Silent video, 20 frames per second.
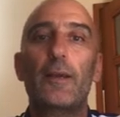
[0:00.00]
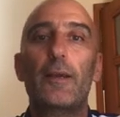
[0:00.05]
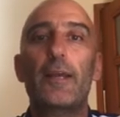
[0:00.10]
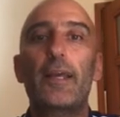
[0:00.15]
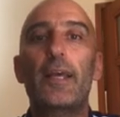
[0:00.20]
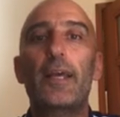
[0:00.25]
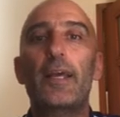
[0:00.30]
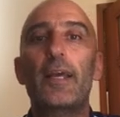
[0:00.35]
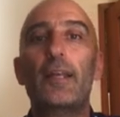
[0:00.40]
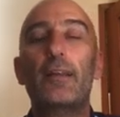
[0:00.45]

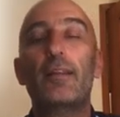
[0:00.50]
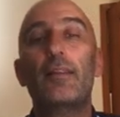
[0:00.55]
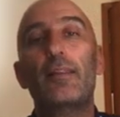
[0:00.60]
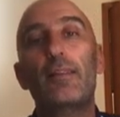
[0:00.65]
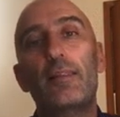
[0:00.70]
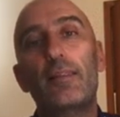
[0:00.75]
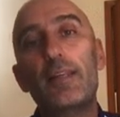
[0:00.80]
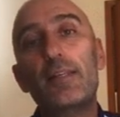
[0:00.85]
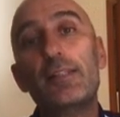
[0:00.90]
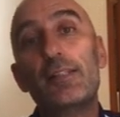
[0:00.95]
And
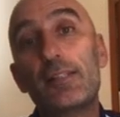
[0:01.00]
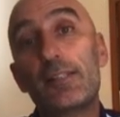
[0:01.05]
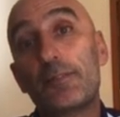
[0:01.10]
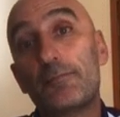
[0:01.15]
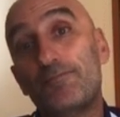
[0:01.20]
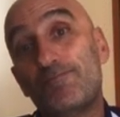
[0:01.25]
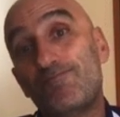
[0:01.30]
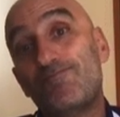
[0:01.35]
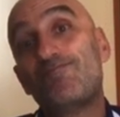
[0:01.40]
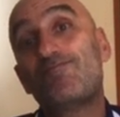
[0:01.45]
this
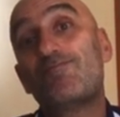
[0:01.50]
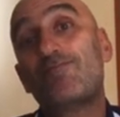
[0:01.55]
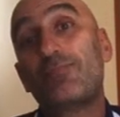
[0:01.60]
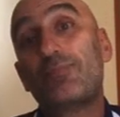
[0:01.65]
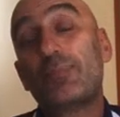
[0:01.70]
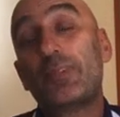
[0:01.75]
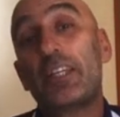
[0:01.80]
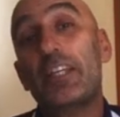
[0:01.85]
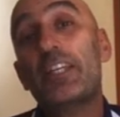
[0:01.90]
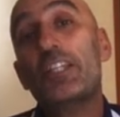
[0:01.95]

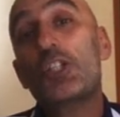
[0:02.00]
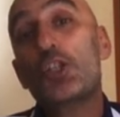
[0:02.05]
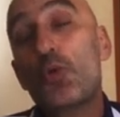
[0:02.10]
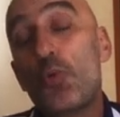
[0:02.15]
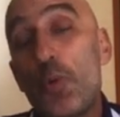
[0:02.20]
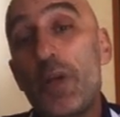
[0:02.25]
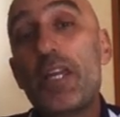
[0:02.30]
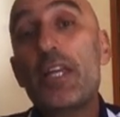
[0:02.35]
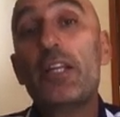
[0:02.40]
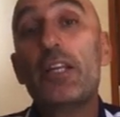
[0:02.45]
is
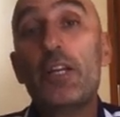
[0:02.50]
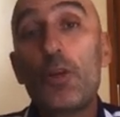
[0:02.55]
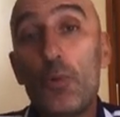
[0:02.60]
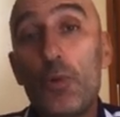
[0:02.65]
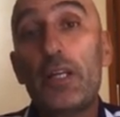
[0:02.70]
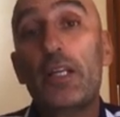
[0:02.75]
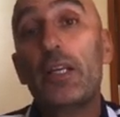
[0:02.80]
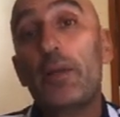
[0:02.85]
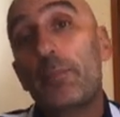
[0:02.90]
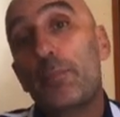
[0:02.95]
really,
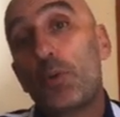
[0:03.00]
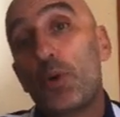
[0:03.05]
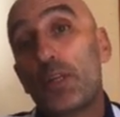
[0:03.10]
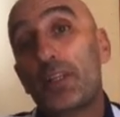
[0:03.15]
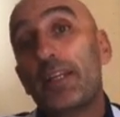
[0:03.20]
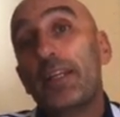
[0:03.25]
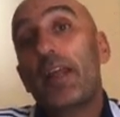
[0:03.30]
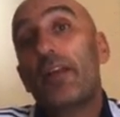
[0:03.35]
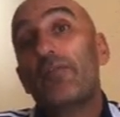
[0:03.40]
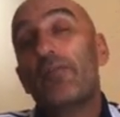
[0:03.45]
really
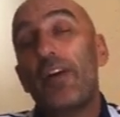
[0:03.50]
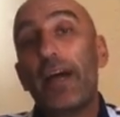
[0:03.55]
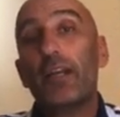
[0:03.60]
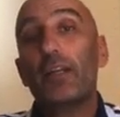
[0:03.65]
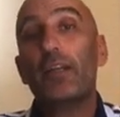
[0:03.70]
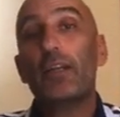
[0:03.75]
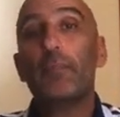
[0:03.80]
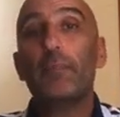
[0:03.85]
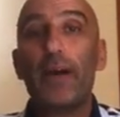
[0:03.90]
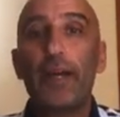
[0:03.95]
important and
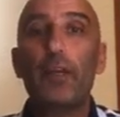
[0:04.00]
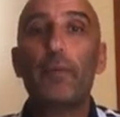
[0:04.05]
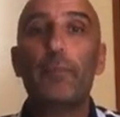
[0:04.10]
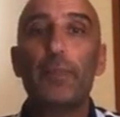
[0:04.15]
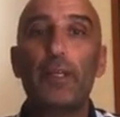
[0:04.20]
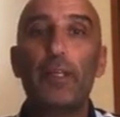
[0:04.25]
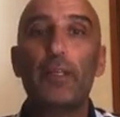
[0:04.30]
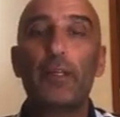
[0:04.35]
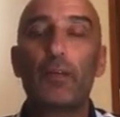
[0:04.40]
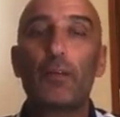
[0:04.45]
vital in my
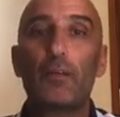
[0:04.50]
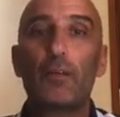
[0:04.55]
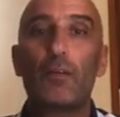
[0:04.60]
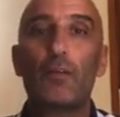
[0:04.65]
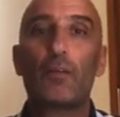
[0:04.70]
opinion.